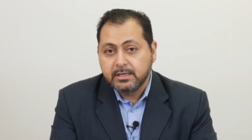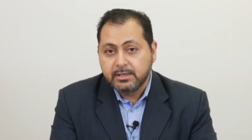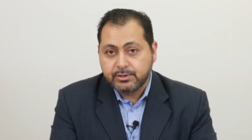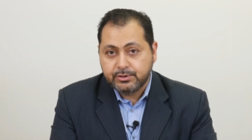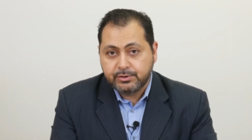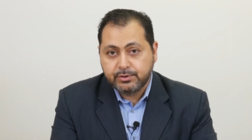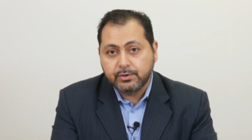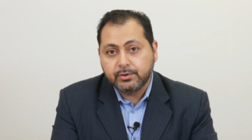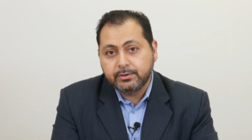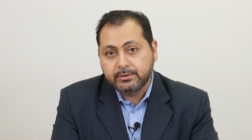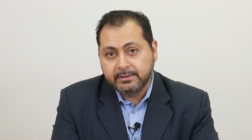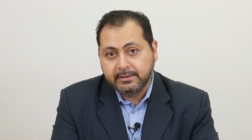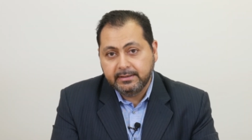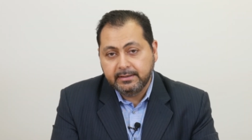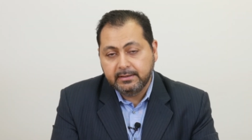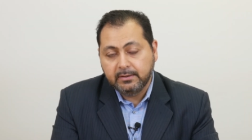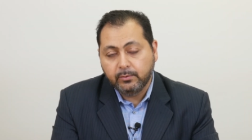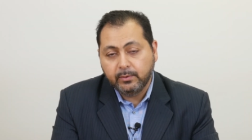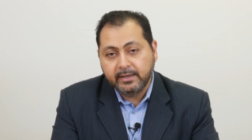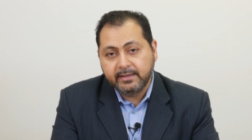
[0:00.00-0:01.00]

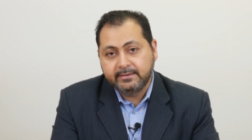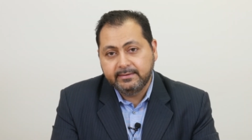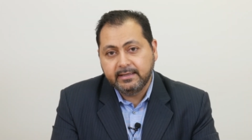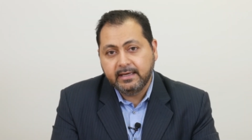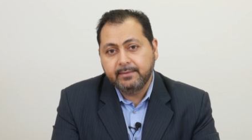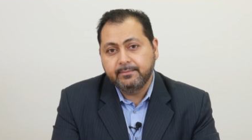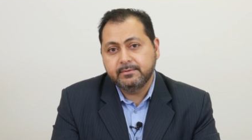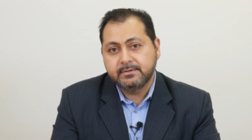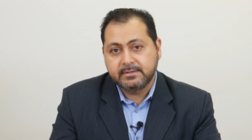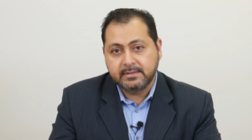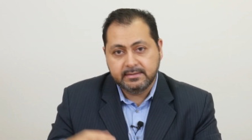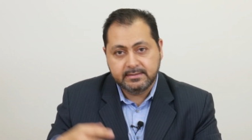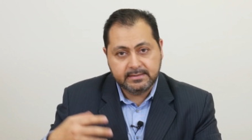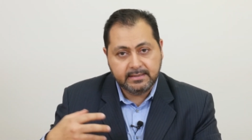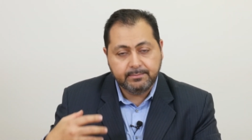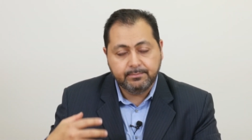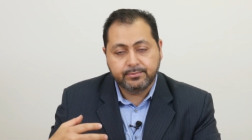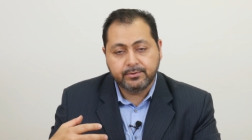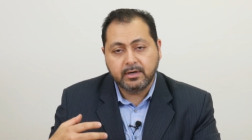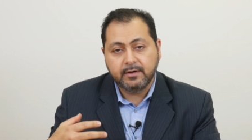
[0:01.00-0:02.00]
shorten the wait times that
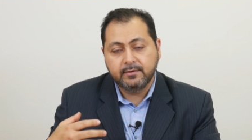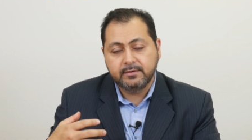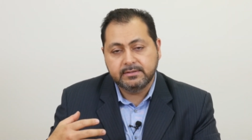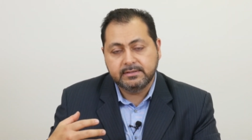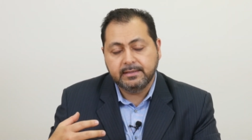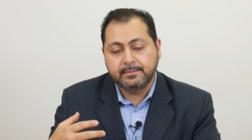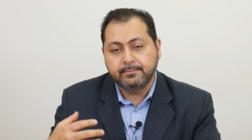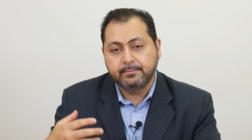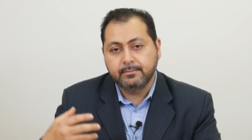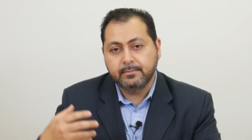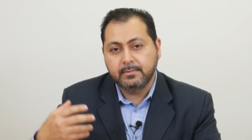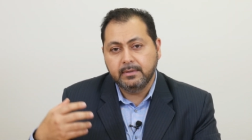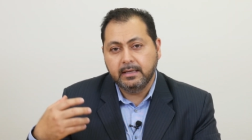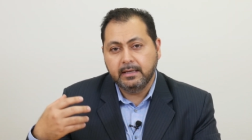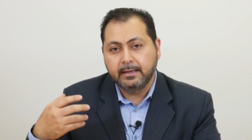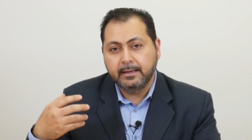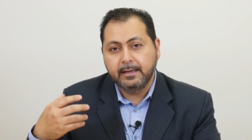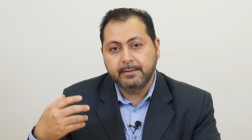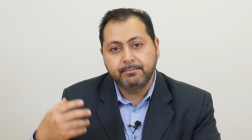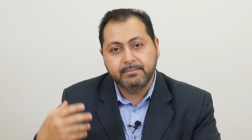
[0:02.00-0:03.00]
some
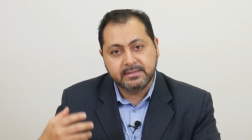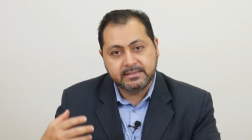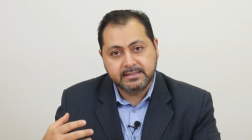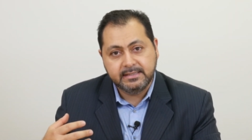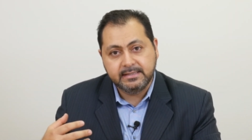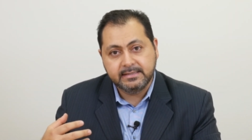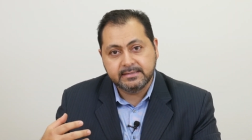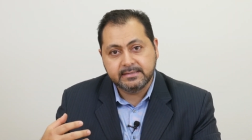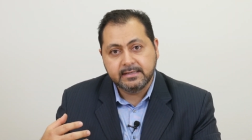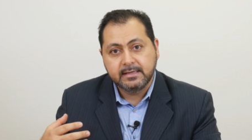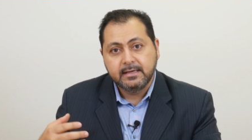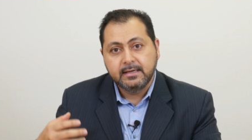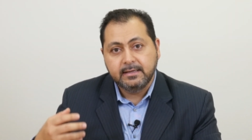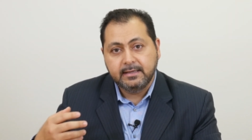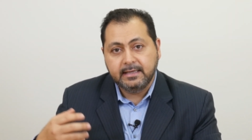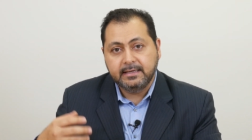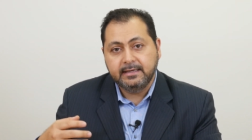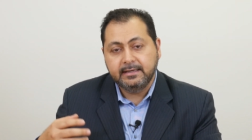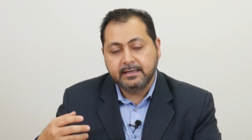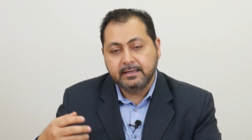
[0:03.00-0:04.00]
embassies,
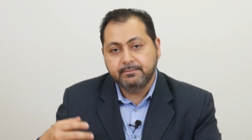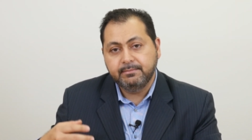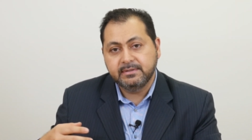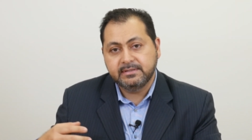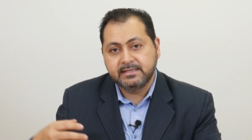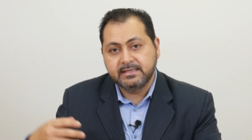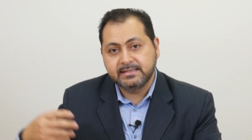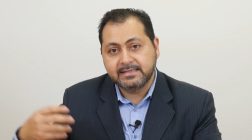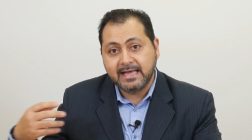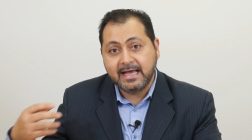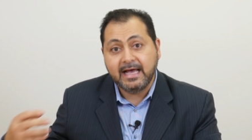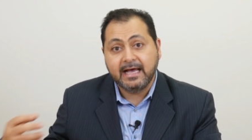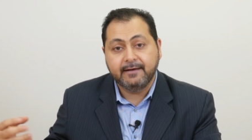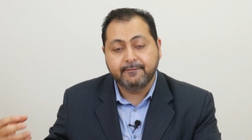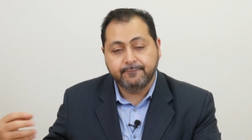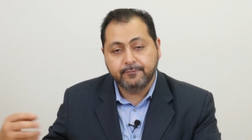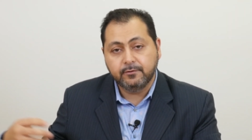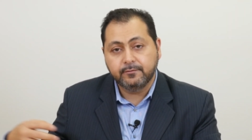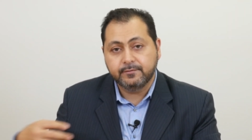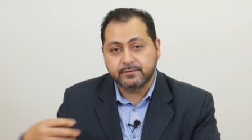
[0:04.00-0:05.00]
Canadian embassies,
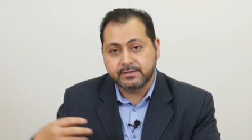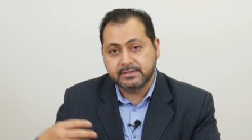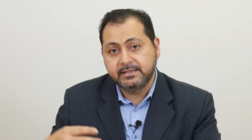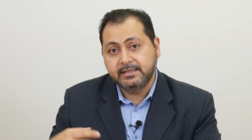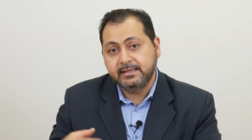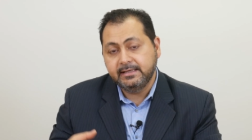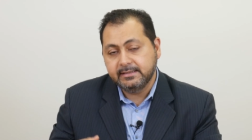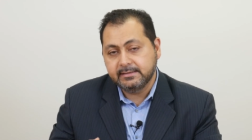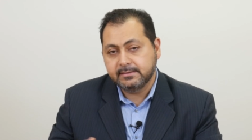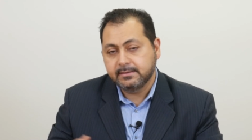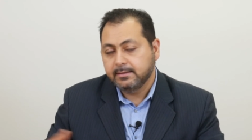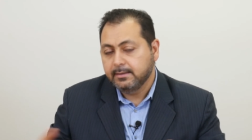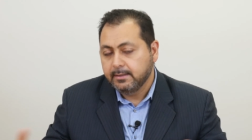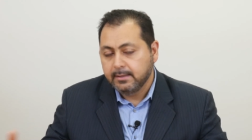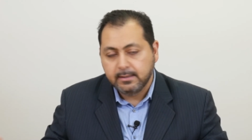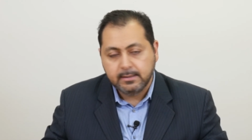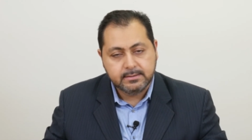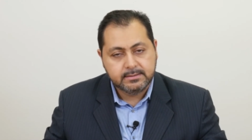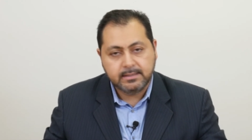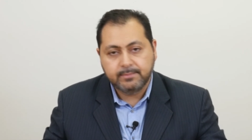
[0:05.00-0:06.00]
have overseas.
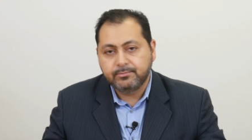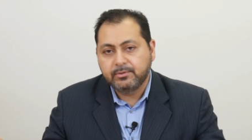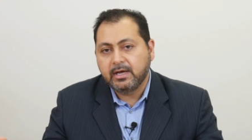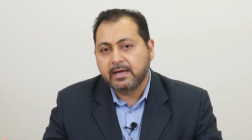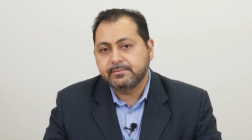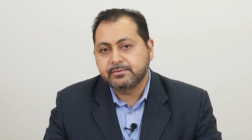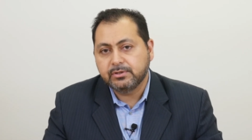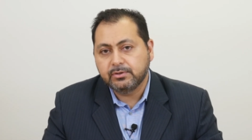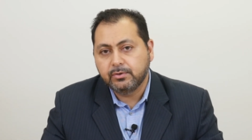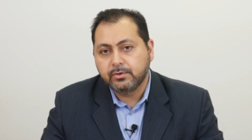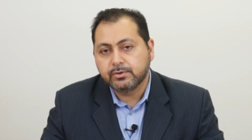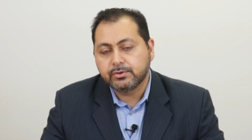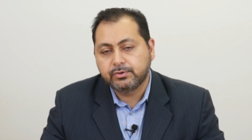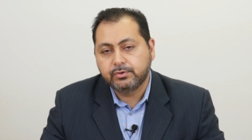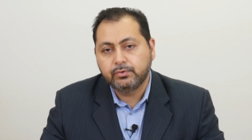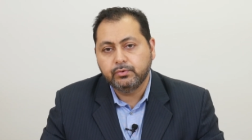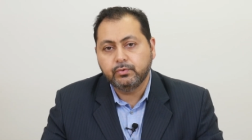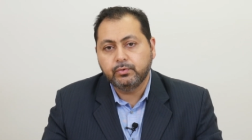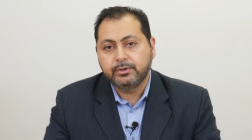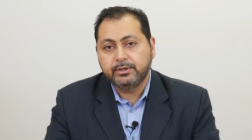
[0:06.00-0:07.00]
Sometimes it goes
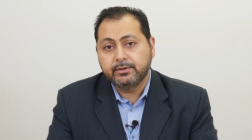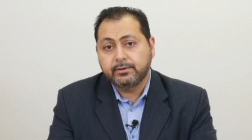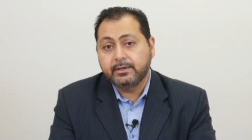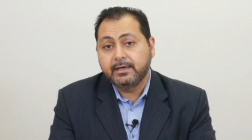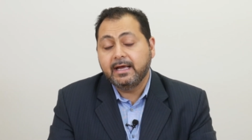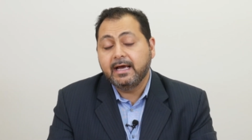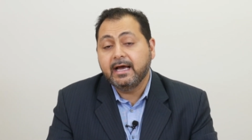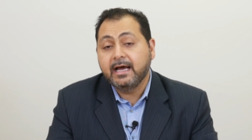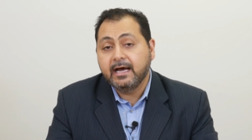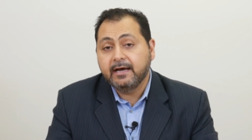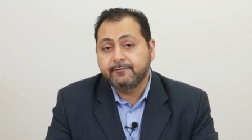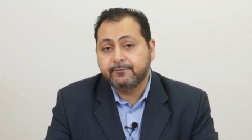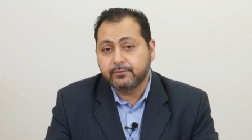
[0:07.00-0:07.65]
to a year and a half